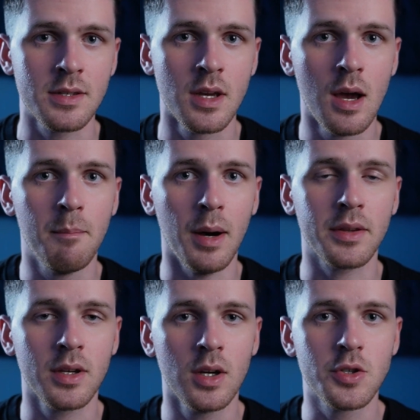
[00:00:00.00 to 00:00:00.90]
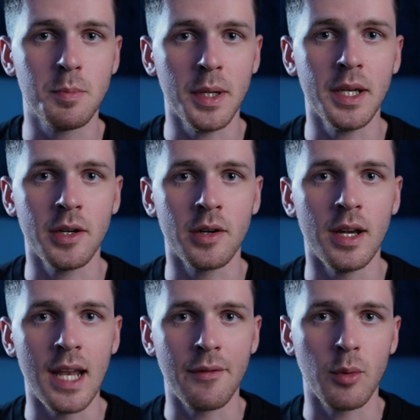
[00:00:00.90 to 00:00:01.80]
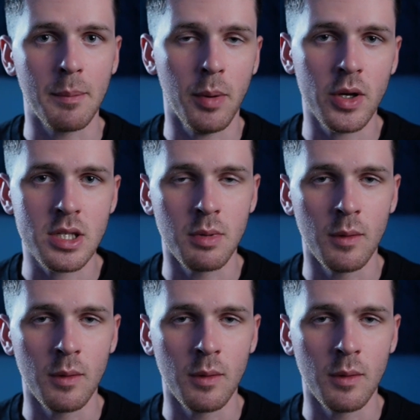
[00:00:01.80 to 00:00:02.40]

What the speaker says: but superior in every way possible.